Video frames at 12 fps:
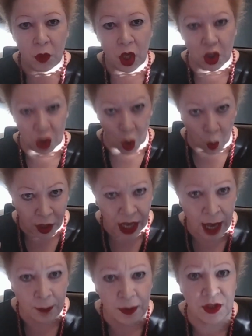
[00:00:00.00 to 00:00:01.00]
So what
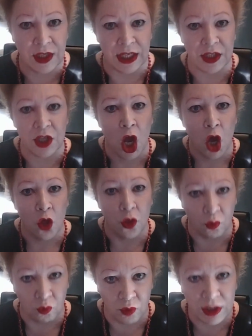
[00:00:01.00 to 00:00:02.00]
happens is the
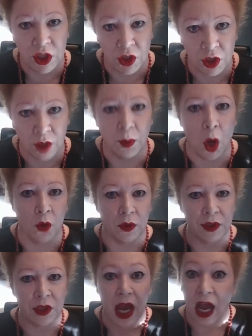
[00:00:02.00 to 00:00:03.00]
written
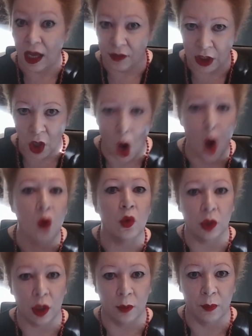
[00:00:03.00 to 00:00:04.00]
component and the oral
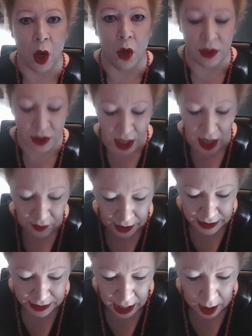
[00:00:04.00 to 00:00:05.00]
component, they
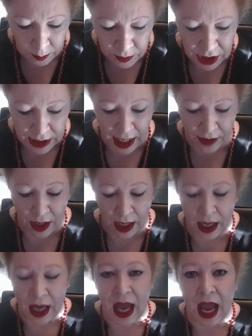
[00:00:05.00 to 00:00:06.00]
come together
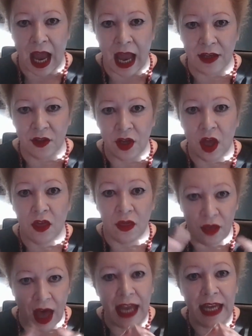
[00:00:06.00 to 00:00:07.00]
and
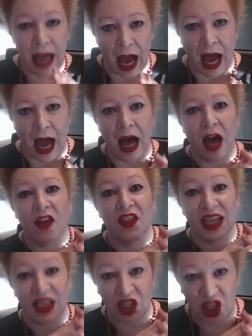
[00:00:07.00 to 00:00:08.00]
they are
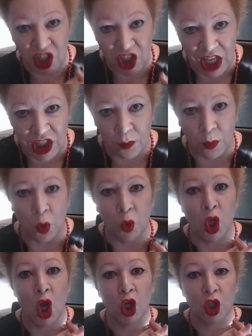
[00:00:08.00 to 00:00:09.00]
the accessible
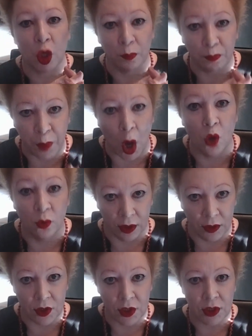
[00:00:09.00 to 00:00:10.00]

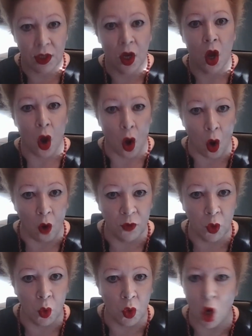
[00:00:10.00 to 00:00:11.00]
components of
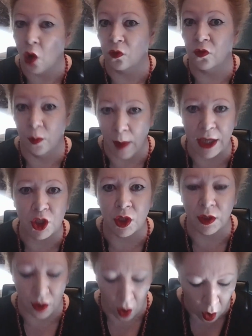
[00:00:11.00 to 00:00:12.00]
your
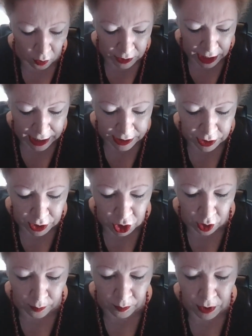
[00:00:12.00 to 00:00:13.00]
confirmation of
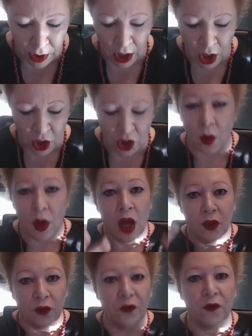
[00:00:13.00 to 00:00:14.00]
candidature. So
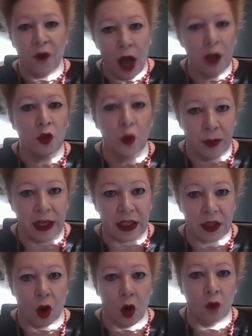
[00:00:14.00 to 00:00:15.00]
the final bit
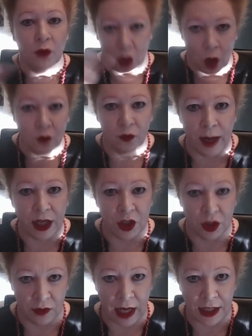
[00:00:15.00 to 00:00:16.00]
of your confirmation
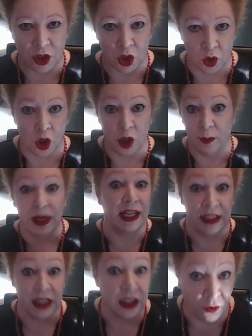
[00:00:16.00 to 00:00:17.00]
of candidature document,
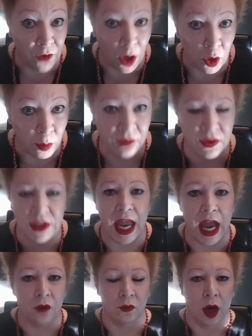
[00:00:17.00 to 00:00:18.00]
indeed the final bit of this
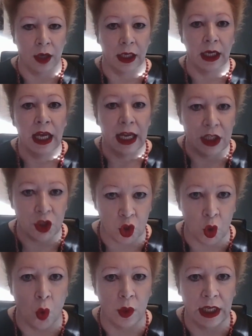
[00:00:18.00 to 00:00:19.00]
outrider, is
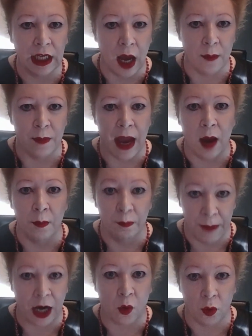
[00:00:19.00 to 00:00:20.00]
talking about
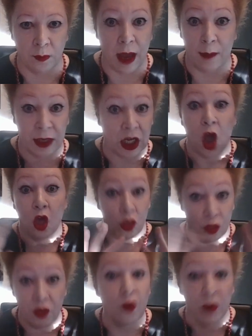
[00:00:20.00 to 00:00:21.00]
backward mapping.
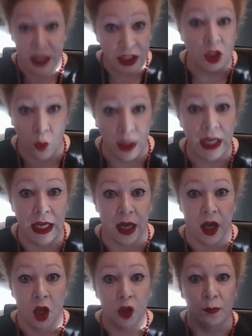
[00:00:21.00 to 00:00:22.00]
The reason we're here,
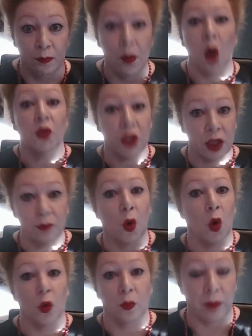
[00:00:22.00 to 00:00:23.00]
the most
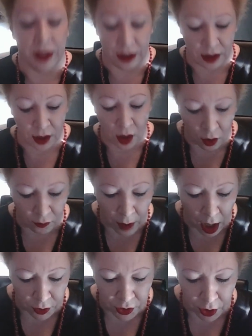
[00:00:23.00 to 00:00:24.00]
important bit of
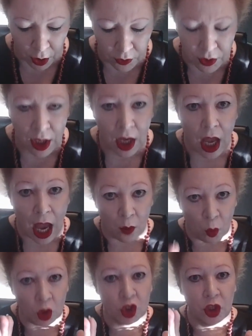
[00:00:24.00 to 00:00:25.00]
milestones. And
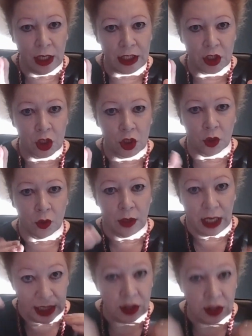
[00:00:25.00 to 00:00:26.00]
what you need to do
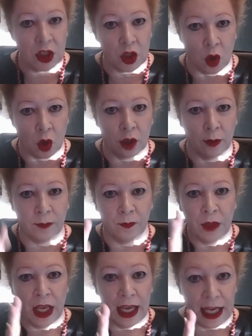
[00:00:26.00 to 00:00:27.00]
in this document
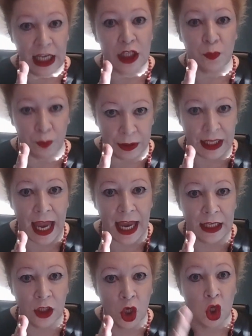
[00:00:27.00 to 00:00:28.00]
is
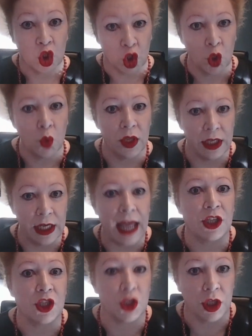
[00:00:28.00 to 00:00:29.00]
plan to the
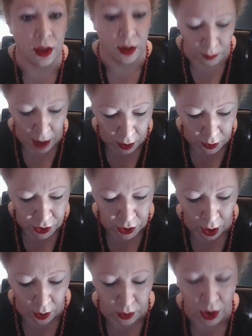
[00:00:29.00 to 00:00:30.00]
next
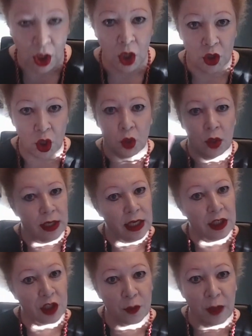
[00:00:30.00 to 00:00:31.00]
milestone. So you need
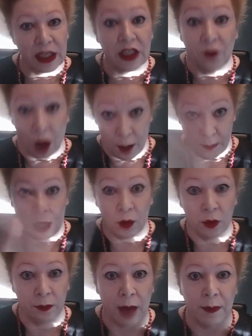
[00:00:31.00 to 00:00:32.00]
to specify
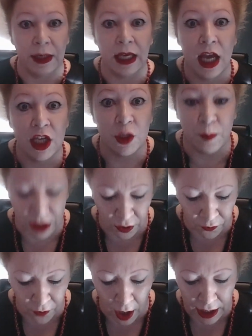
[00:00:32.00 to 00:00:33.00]
backward mapping,
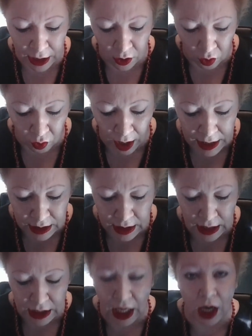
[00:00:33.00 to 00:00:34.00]
specify in great
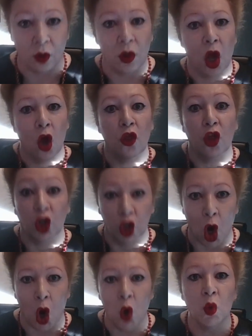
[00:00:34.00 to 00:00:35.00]
detail the
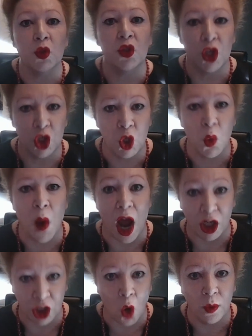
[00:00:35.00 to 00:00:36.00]
goals that you are
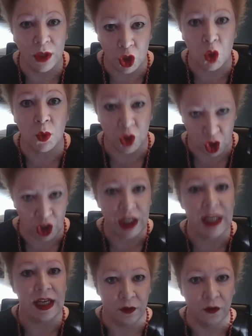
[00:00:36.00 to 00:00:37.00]
going to
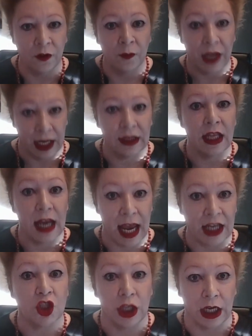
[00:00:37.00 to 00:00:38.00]
achieve in the
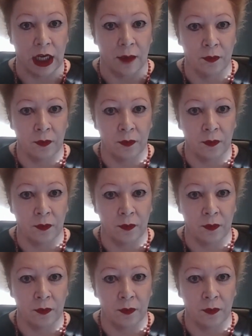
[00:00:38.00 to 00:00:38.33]
next year.